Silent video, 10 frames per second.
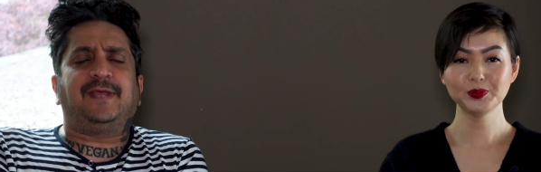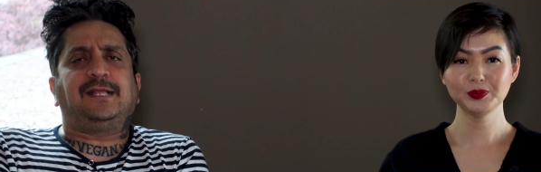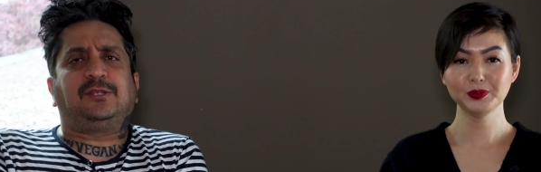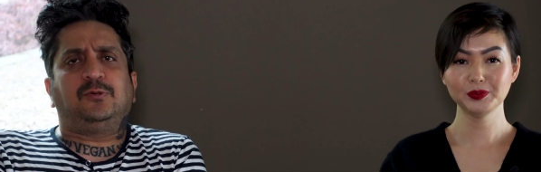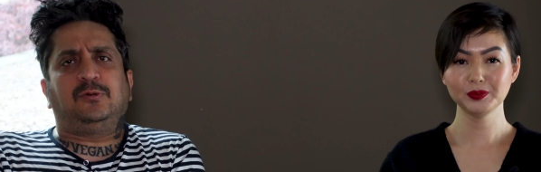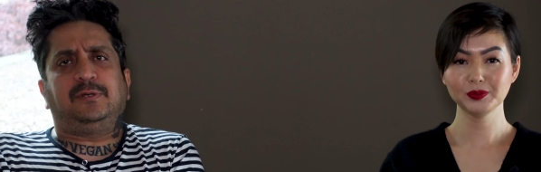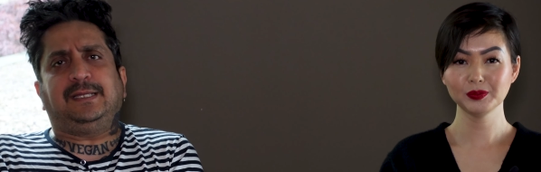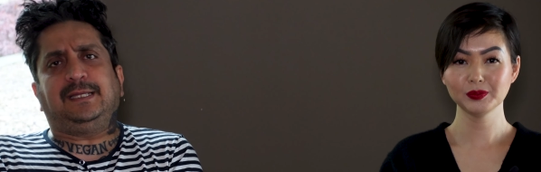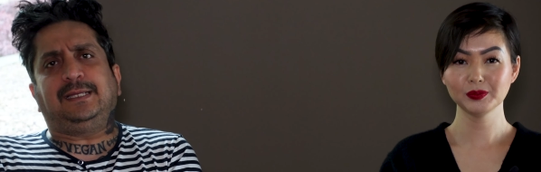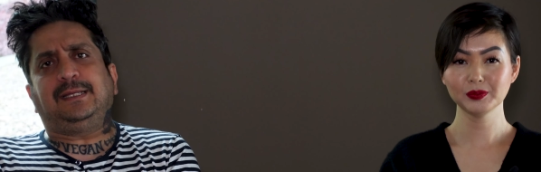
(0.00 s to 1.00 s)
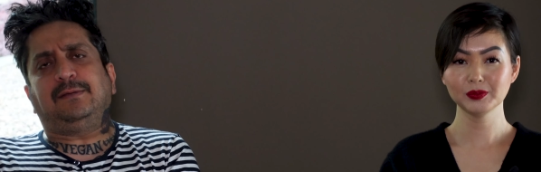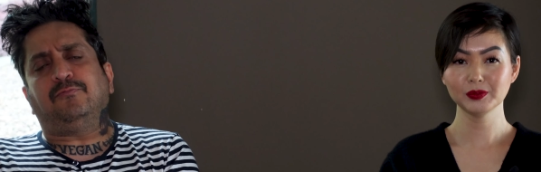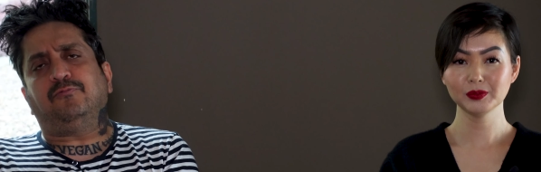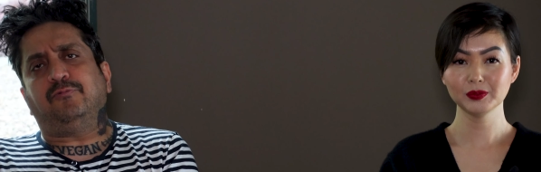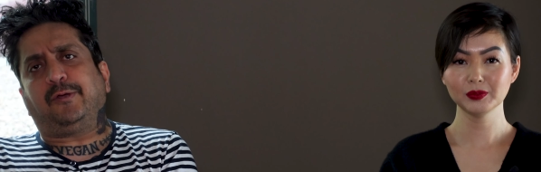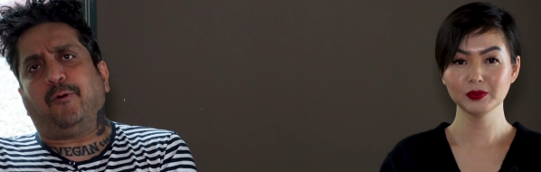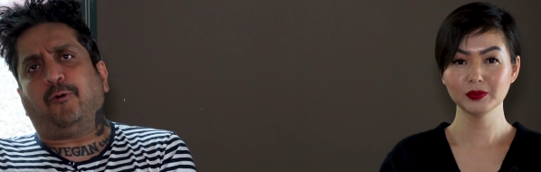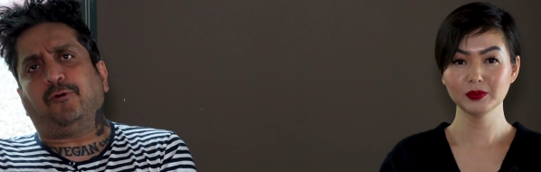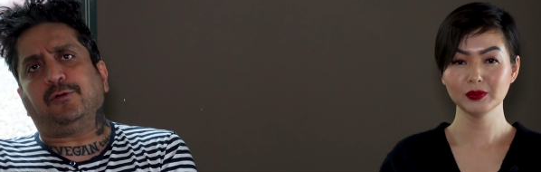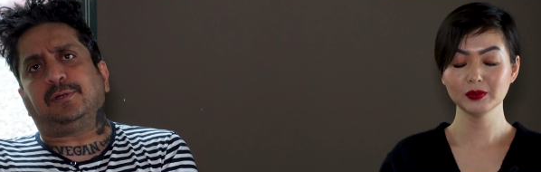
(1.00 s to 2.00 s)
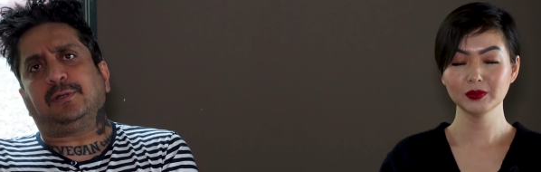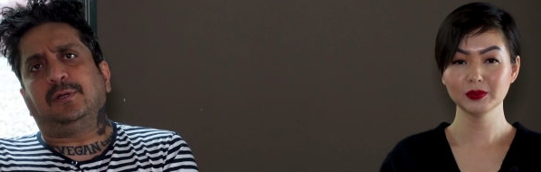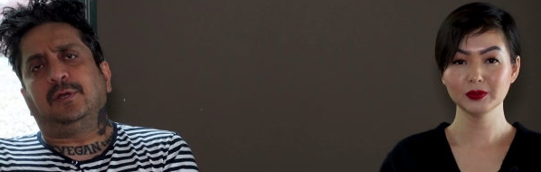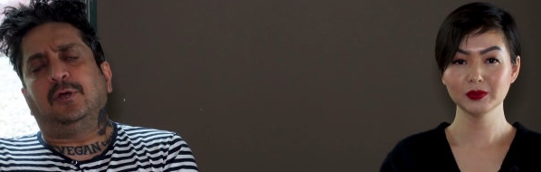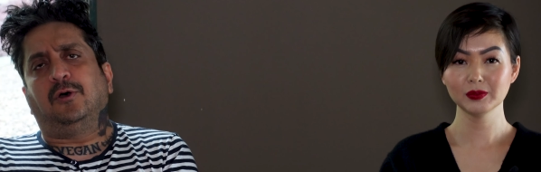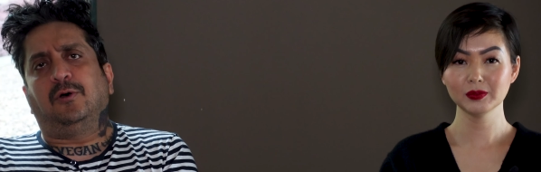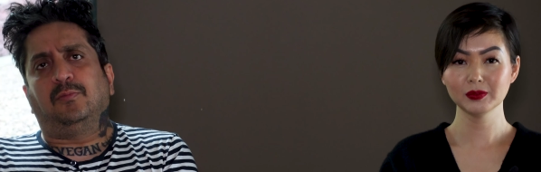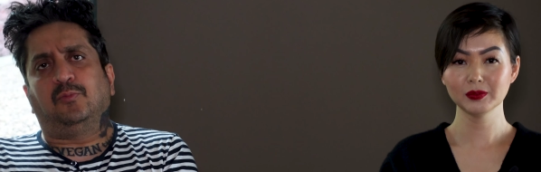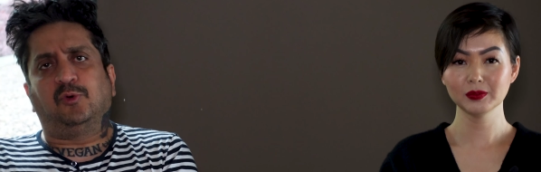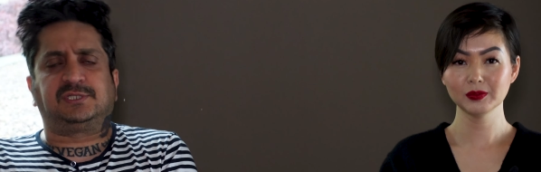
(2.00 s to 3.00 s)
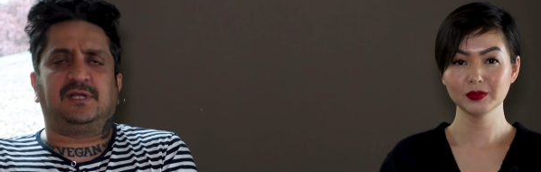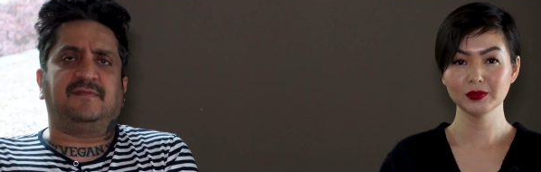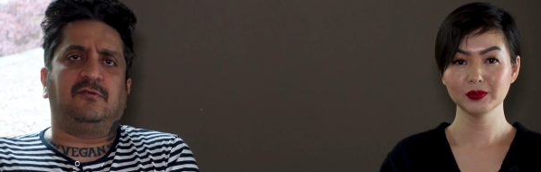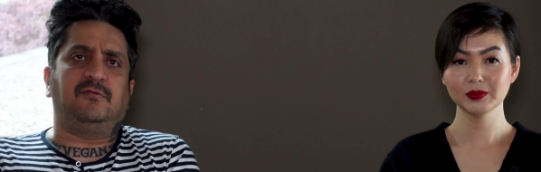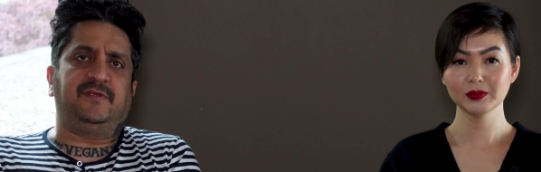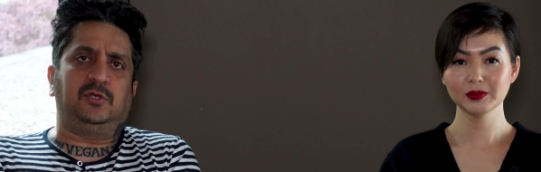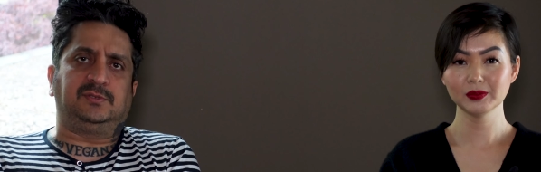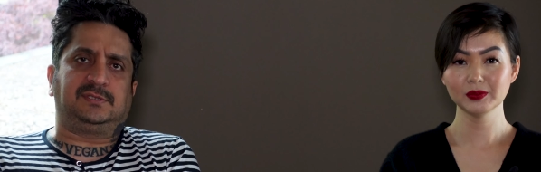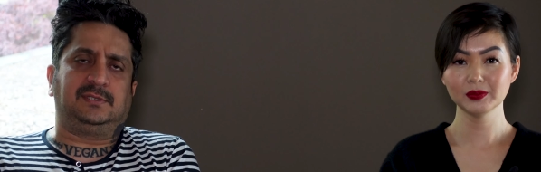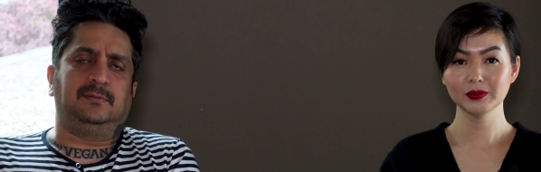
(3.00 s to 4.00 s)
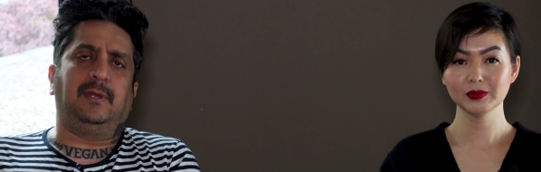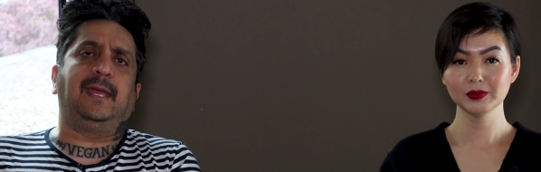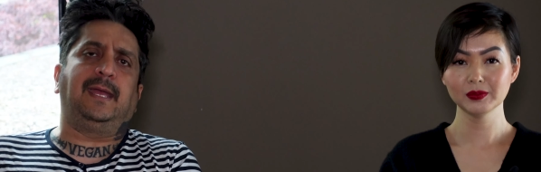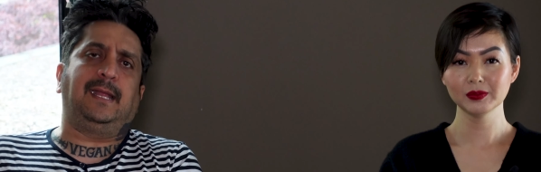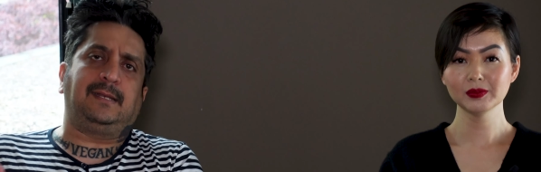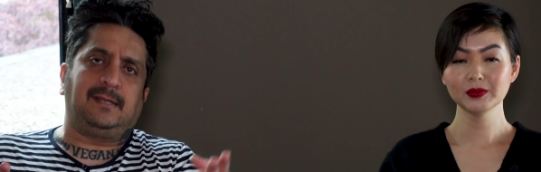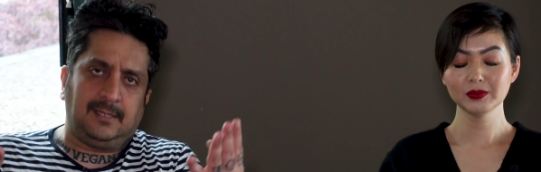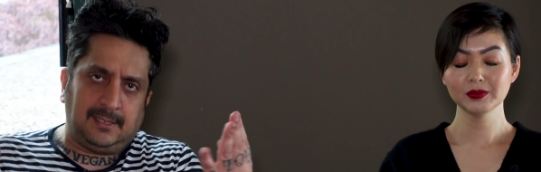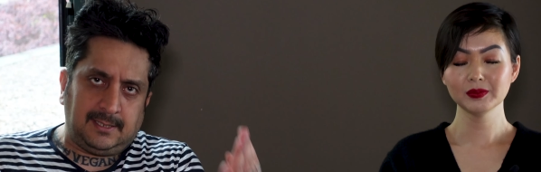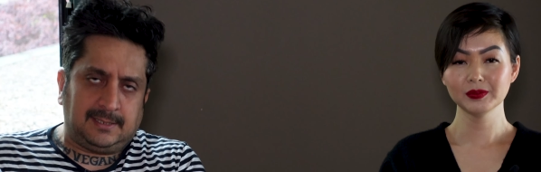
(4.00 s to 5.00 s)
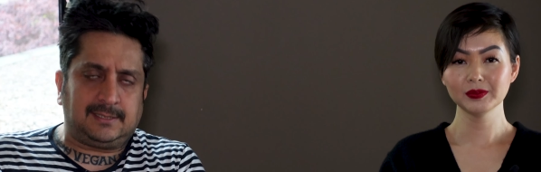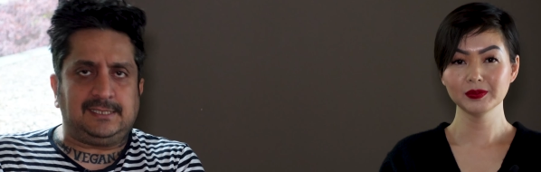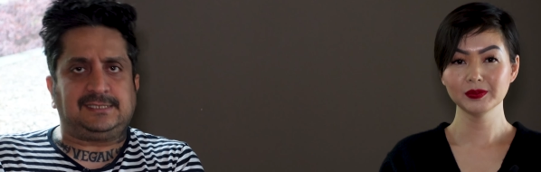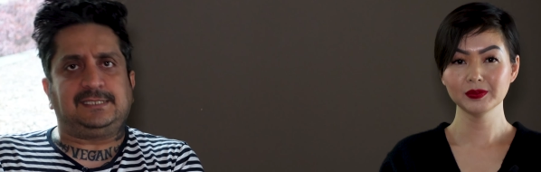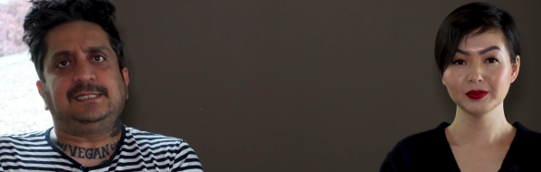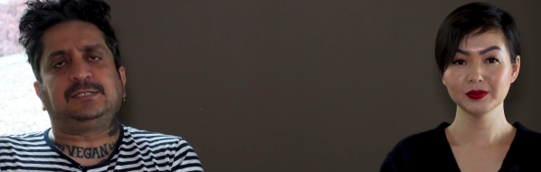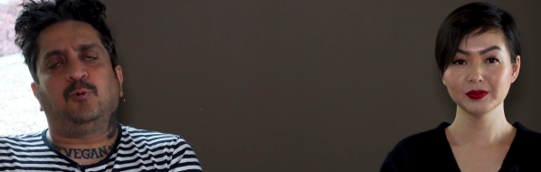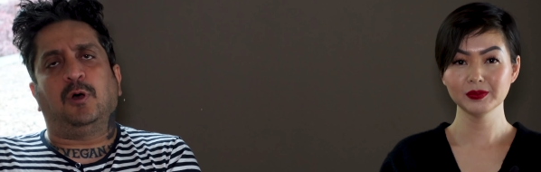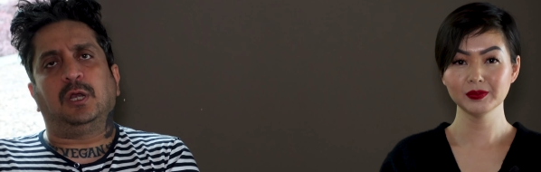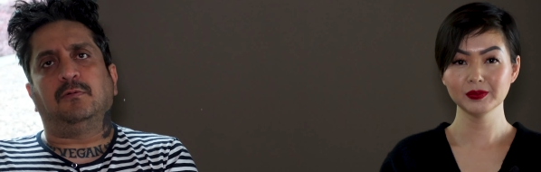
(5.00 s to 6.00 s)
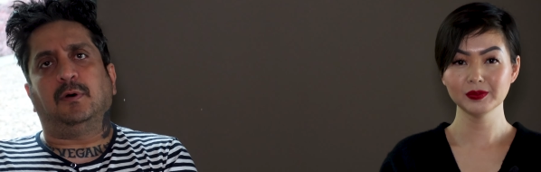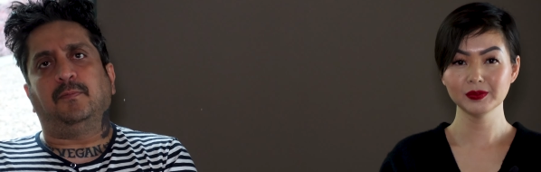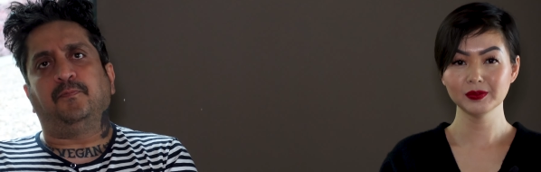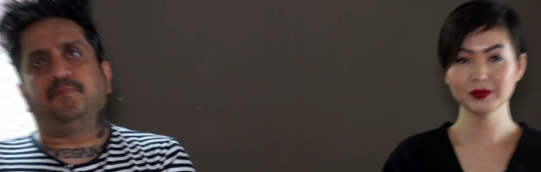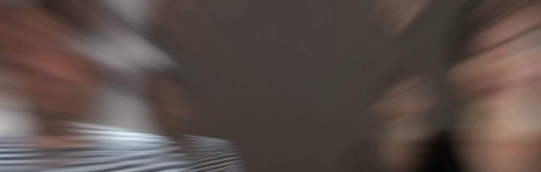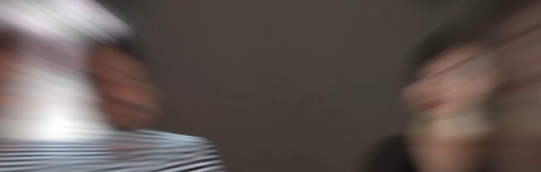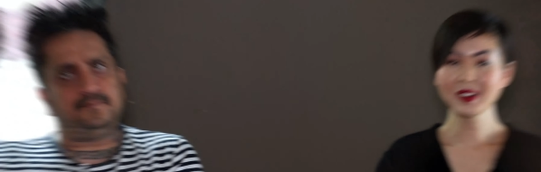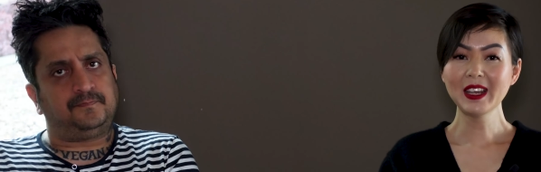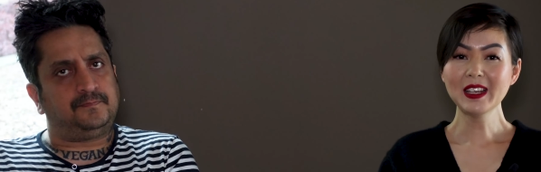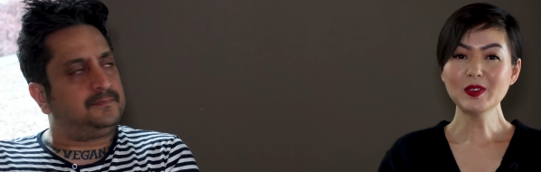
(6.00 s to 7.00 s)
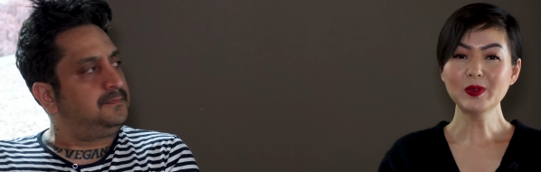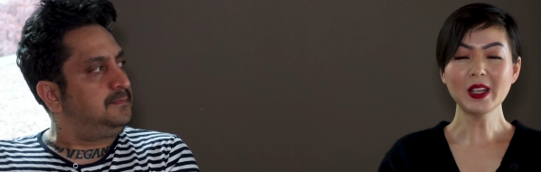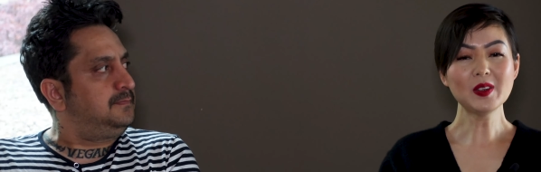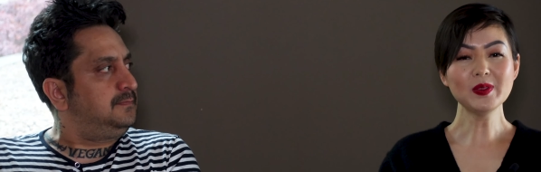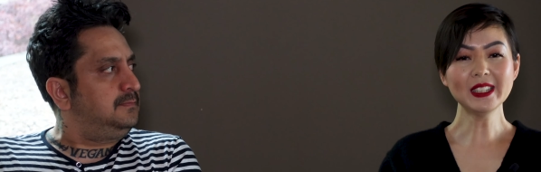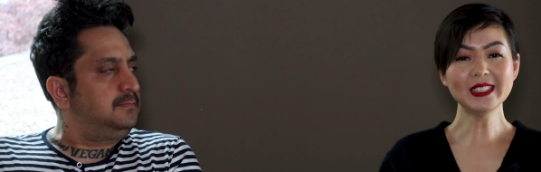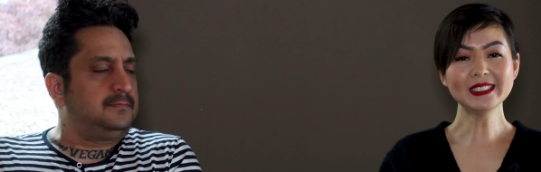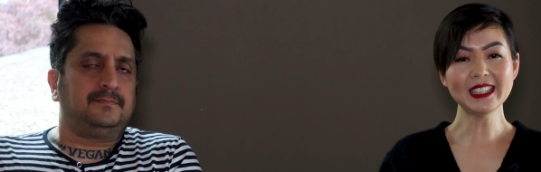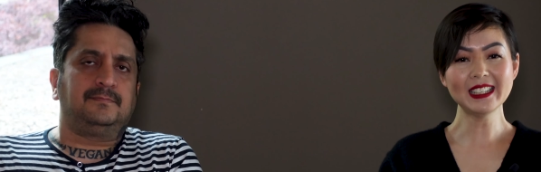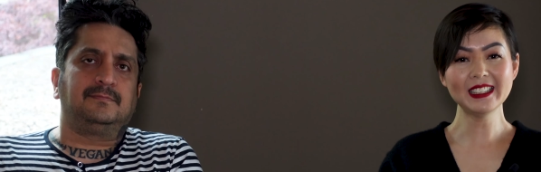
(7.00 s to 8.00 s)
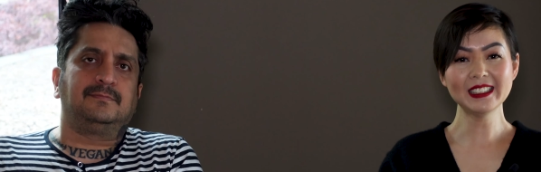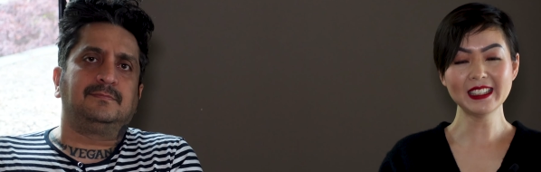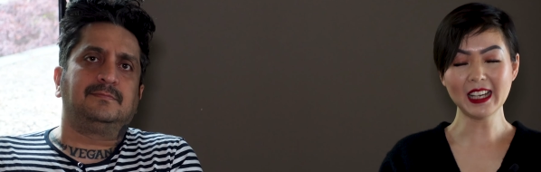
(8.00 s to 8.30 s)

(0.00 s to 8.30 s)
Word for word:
Speaker 1: we had to re-record most of the reviews, and this is one of them.
Speaker 2: Plum is in